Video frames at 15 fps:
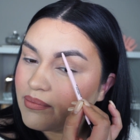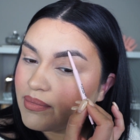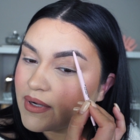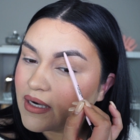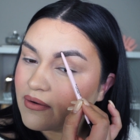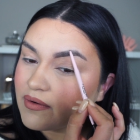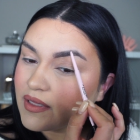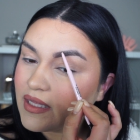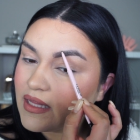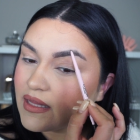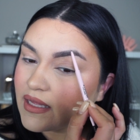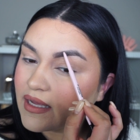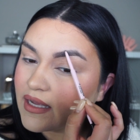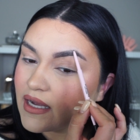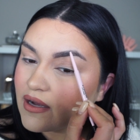But I really
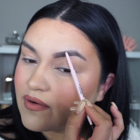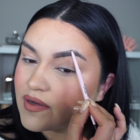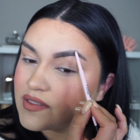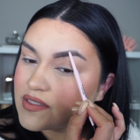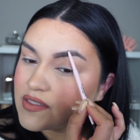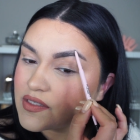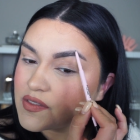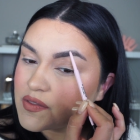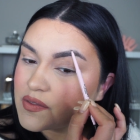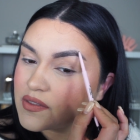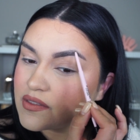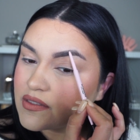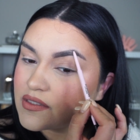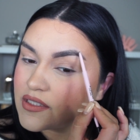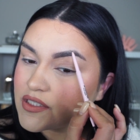like how it's just
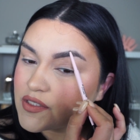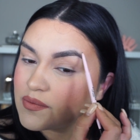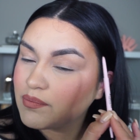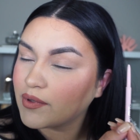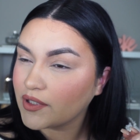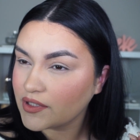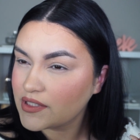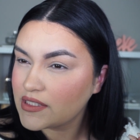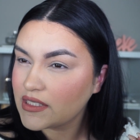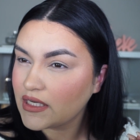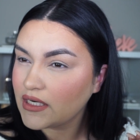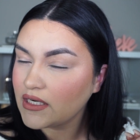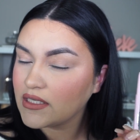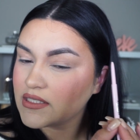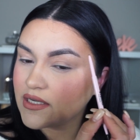
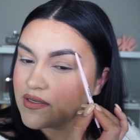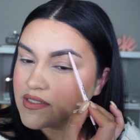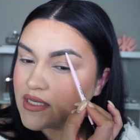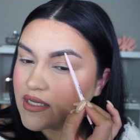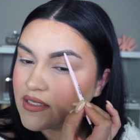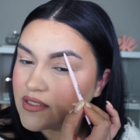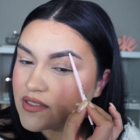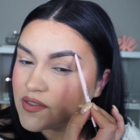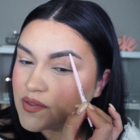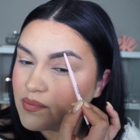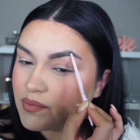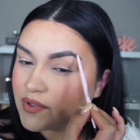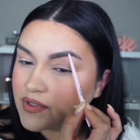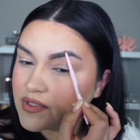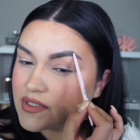dispersing, is that you say it?
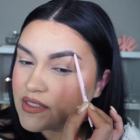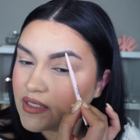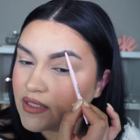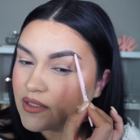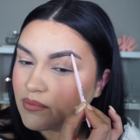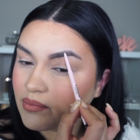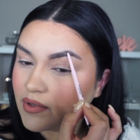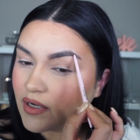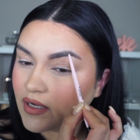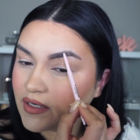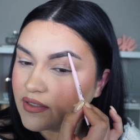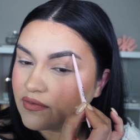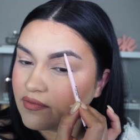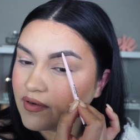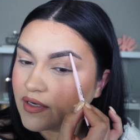Dispersing the
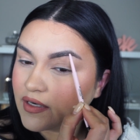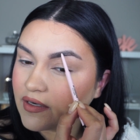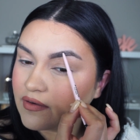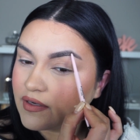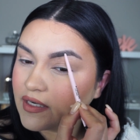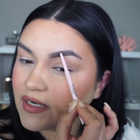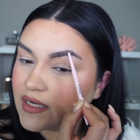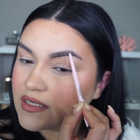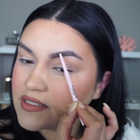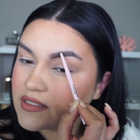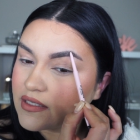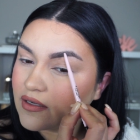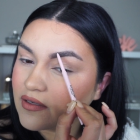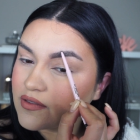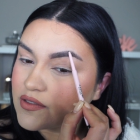product very
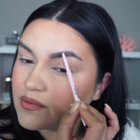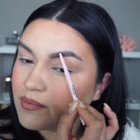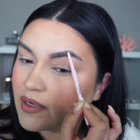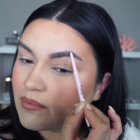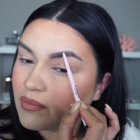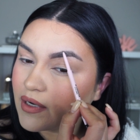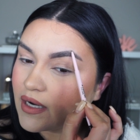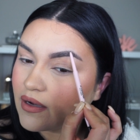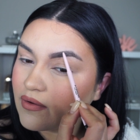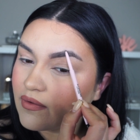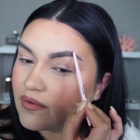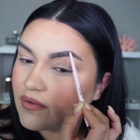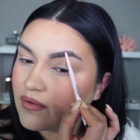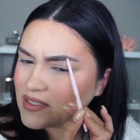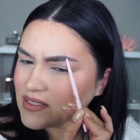nicely onto my brow.
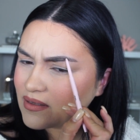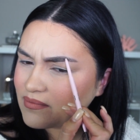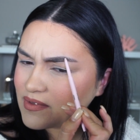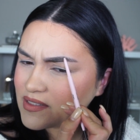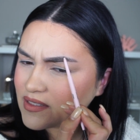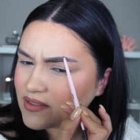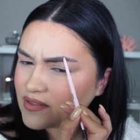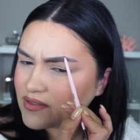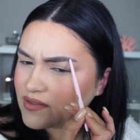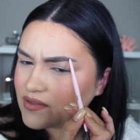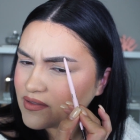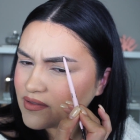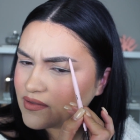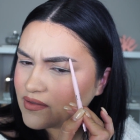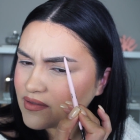So I'm gonna start to
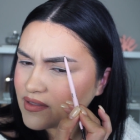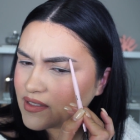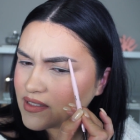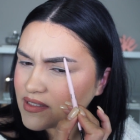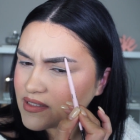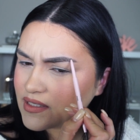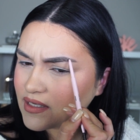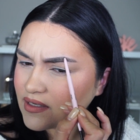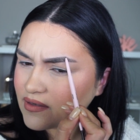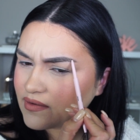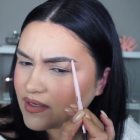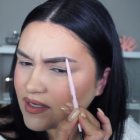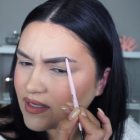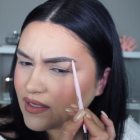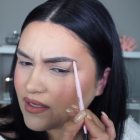do this side
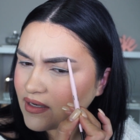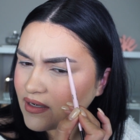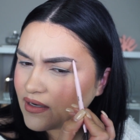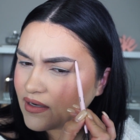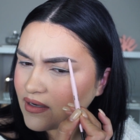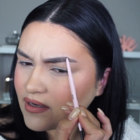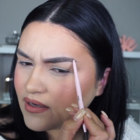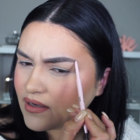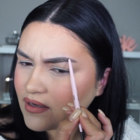right here.